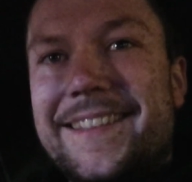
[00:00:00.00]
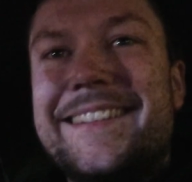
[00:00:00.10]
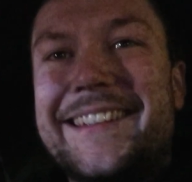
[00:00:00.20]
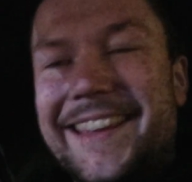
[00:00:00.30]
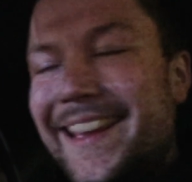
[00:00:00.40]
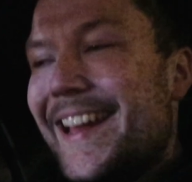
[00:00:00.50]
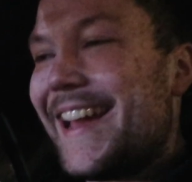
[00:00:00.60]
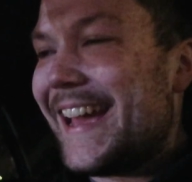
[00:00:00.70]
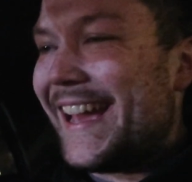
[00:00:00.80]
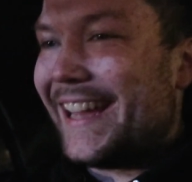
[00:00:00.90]

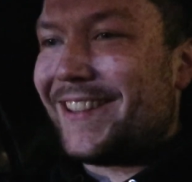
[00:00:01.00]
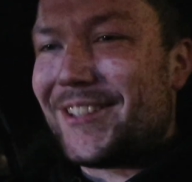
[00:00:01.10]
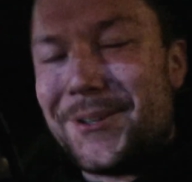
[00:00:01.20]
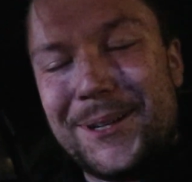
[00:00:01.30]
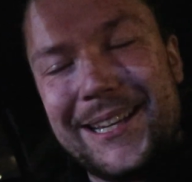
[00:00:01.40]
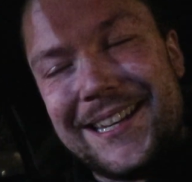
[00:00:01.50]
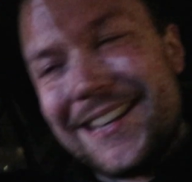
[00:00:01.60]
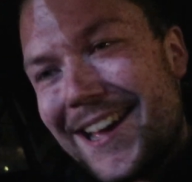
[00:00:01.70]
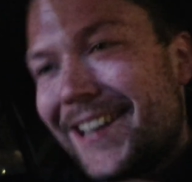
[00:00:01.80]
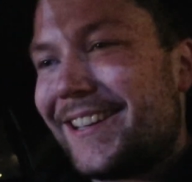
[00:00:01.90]
Yeah, totally
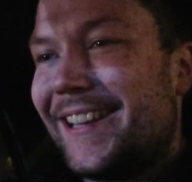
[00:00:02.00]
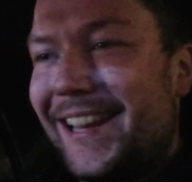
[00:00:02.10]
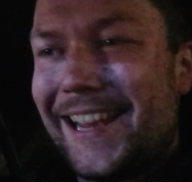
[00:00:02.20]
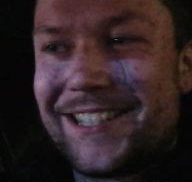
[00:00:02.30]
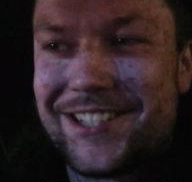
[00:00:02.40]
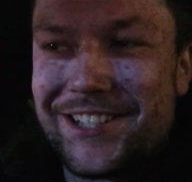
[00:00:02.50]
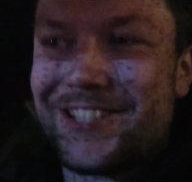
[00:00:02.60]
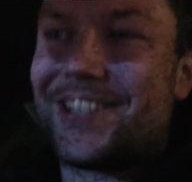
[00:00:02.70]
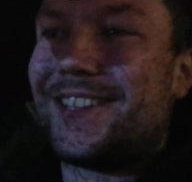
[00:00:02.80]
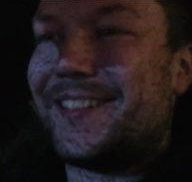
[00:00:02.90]
not the
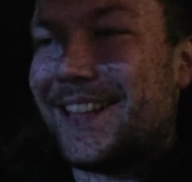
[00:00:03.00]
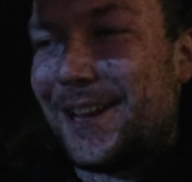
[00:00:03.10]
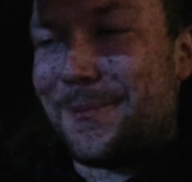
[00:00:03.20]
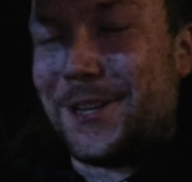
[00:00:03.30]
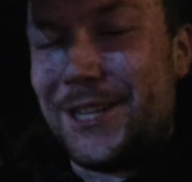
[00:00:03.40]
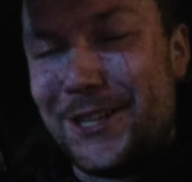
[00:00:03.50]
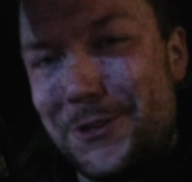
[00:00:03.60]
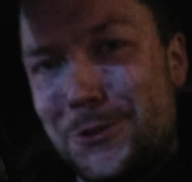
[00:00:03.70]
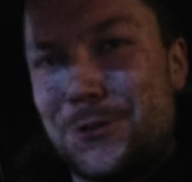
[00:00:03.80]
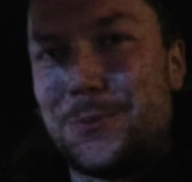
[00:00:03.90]
Lexus that I'm gonna
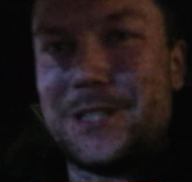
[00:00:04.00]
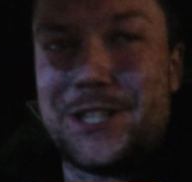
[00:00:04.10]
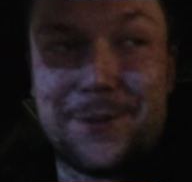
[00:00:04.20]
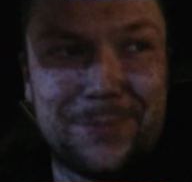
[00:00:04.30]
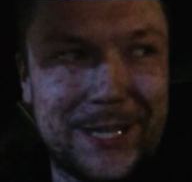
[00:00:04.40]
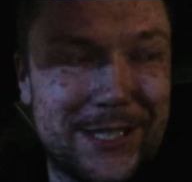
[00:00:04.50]
use with jump